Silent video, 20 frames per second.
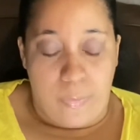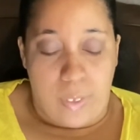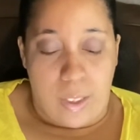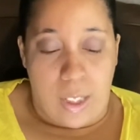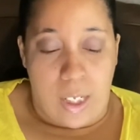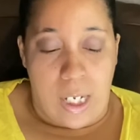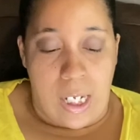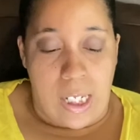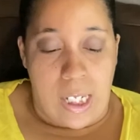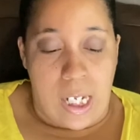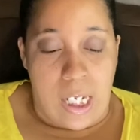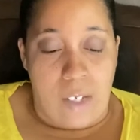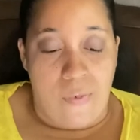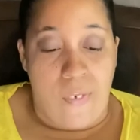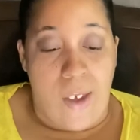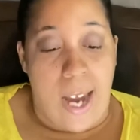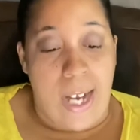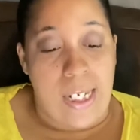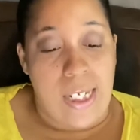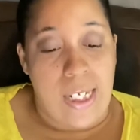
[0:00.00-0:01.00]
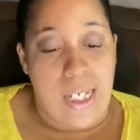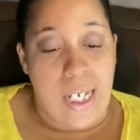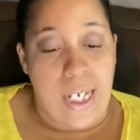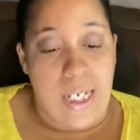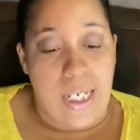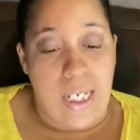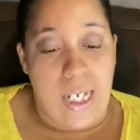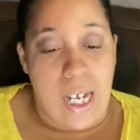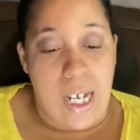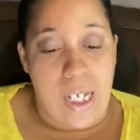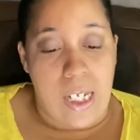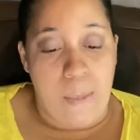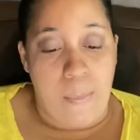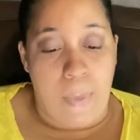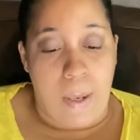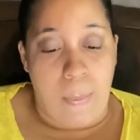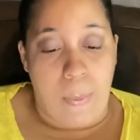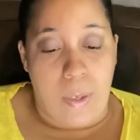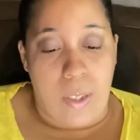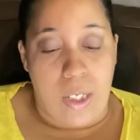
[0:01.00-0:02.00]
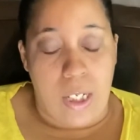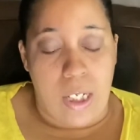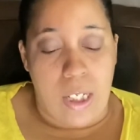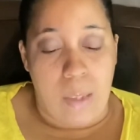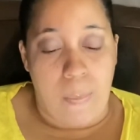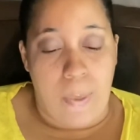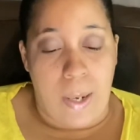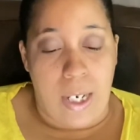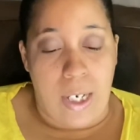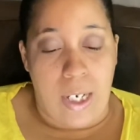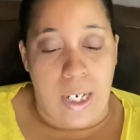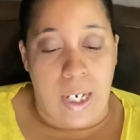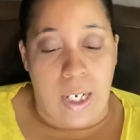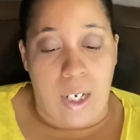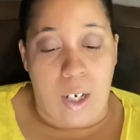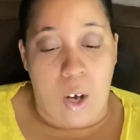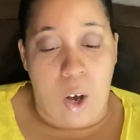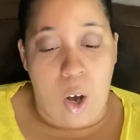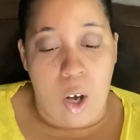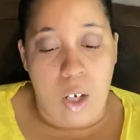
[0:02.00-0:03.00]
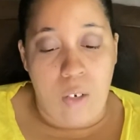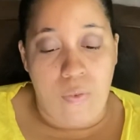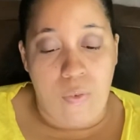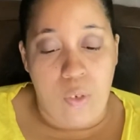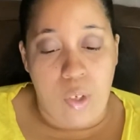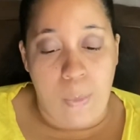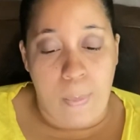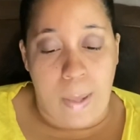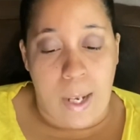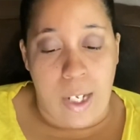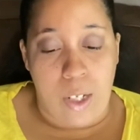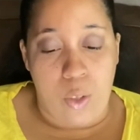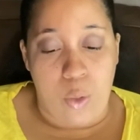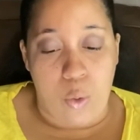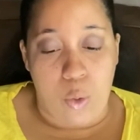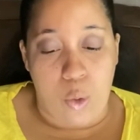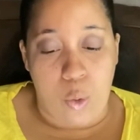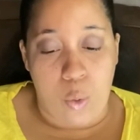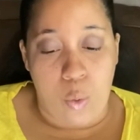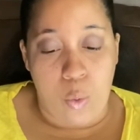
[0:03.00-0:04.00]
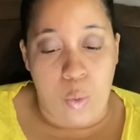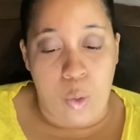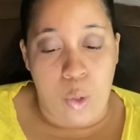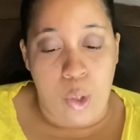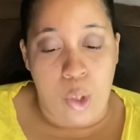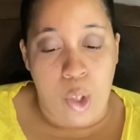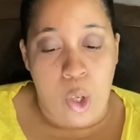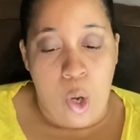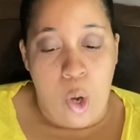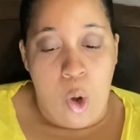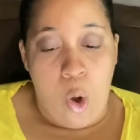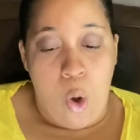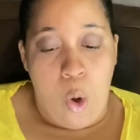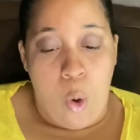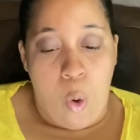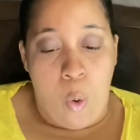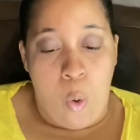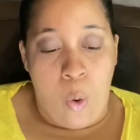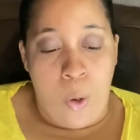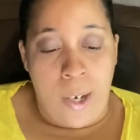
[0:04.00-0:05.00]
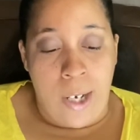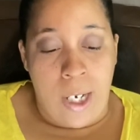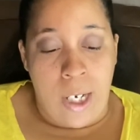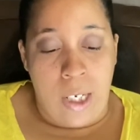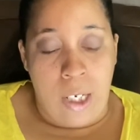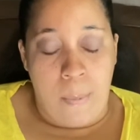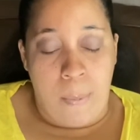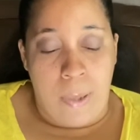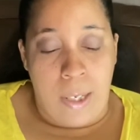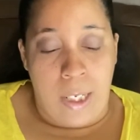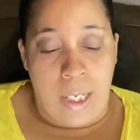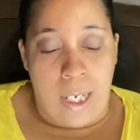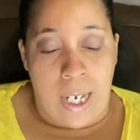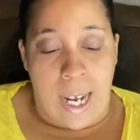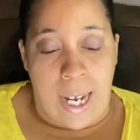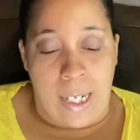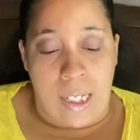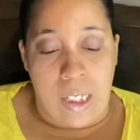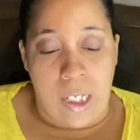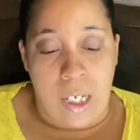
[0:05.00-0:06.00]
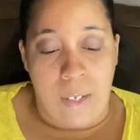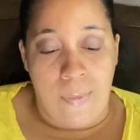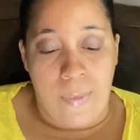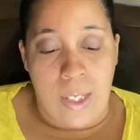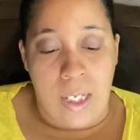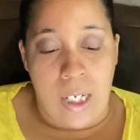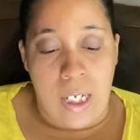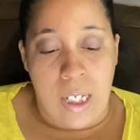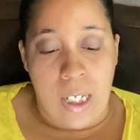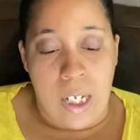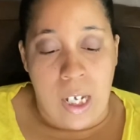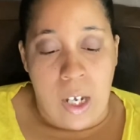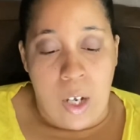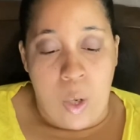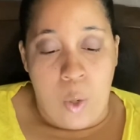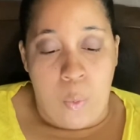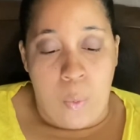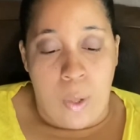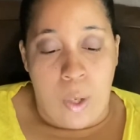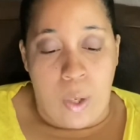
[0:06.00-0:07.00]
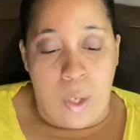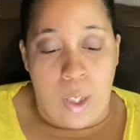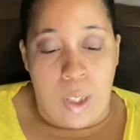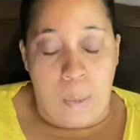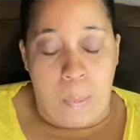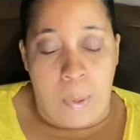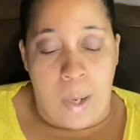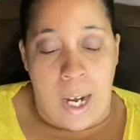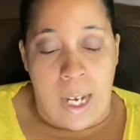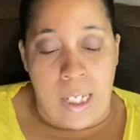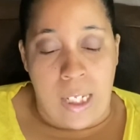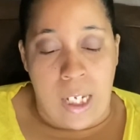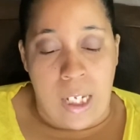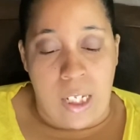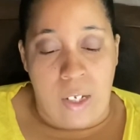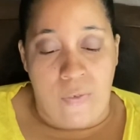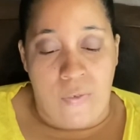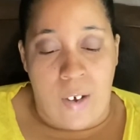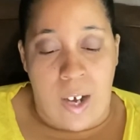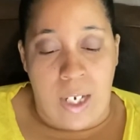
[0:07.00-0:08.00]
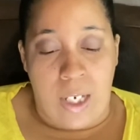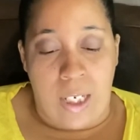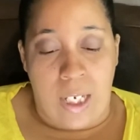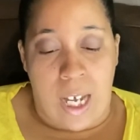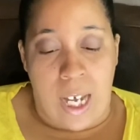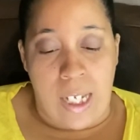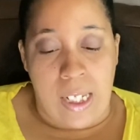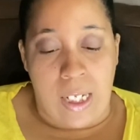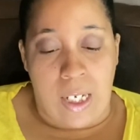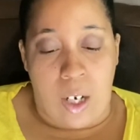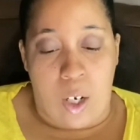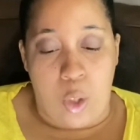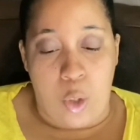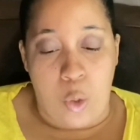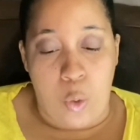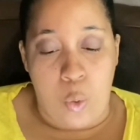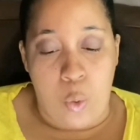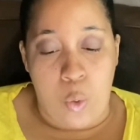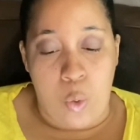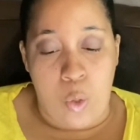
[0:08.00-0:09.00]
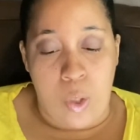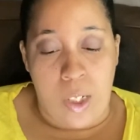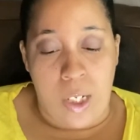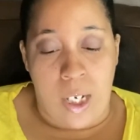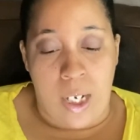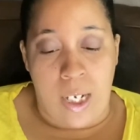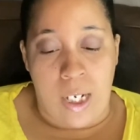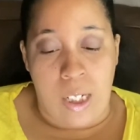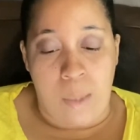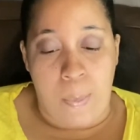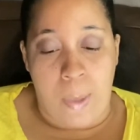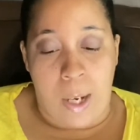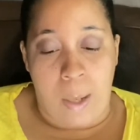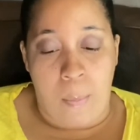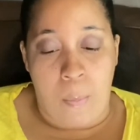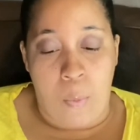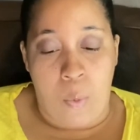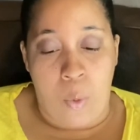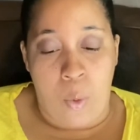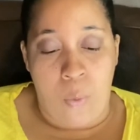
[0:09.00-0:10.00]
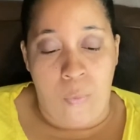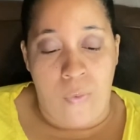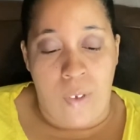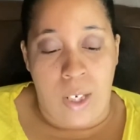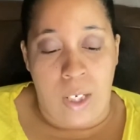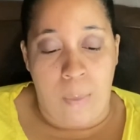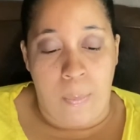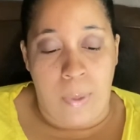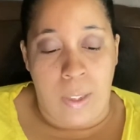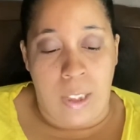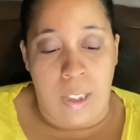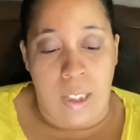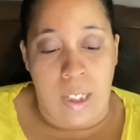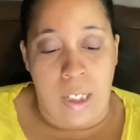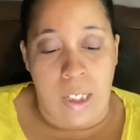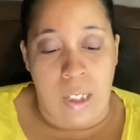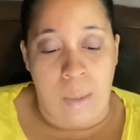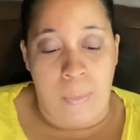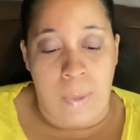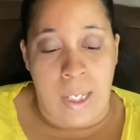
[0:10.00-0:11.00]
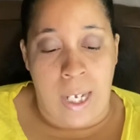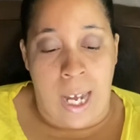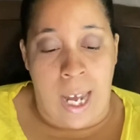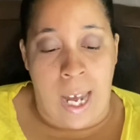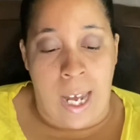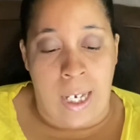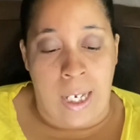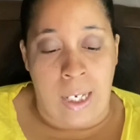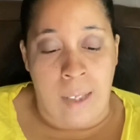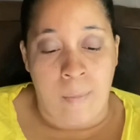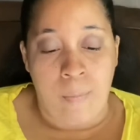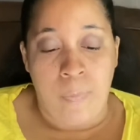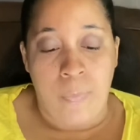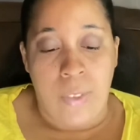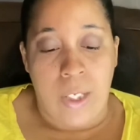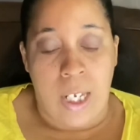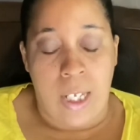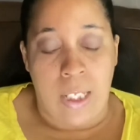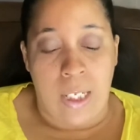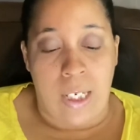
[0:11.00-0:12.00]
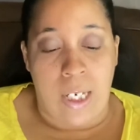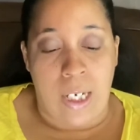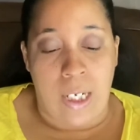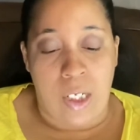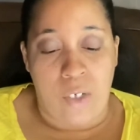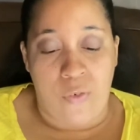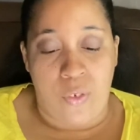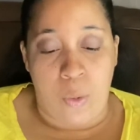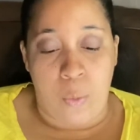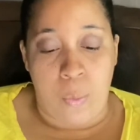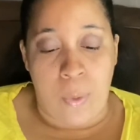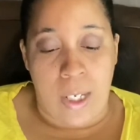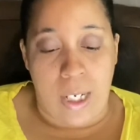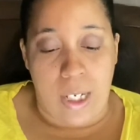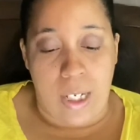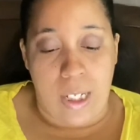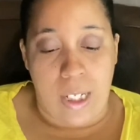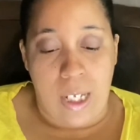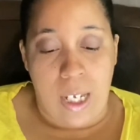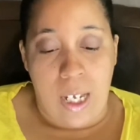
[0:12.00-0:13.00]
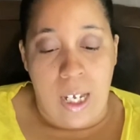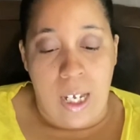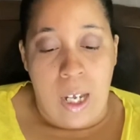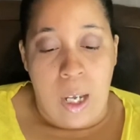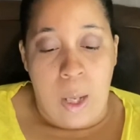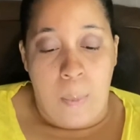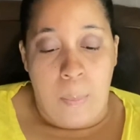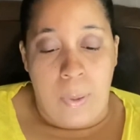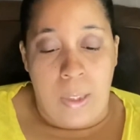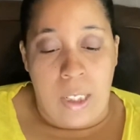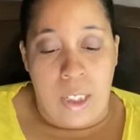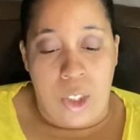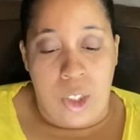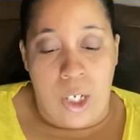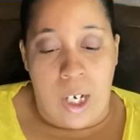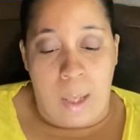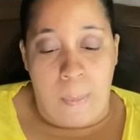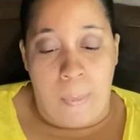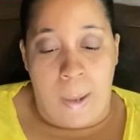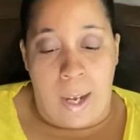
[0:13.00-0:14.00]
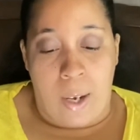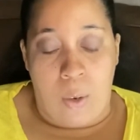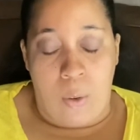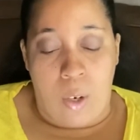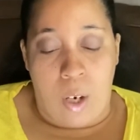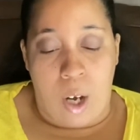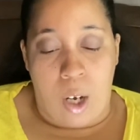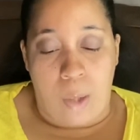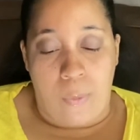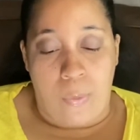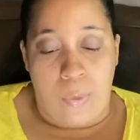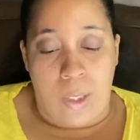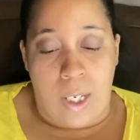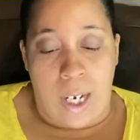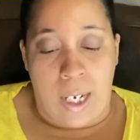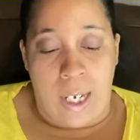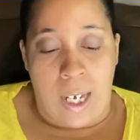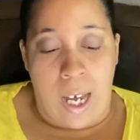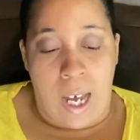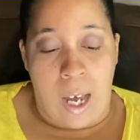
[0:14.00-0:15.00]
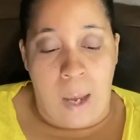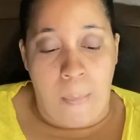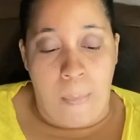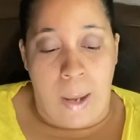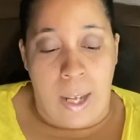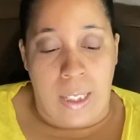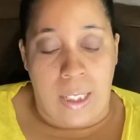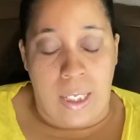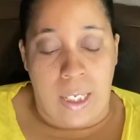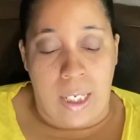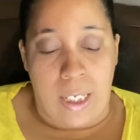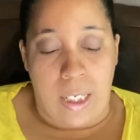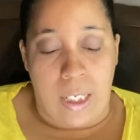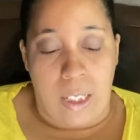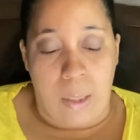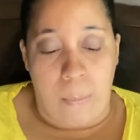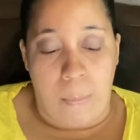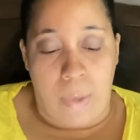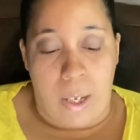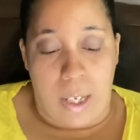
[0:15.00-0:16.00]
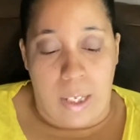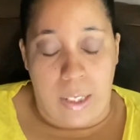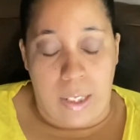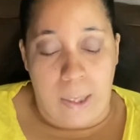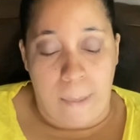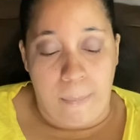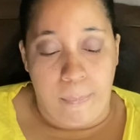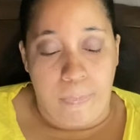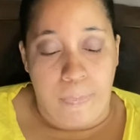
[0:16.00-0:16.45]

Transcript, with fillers: It says vaccinated guests may participate in Carnival-sponsored tours or independent activities. We are in the process of finalizing our tours and expect more availability to be added in the next few weeks. Please check back on carnival.com by the end of the month.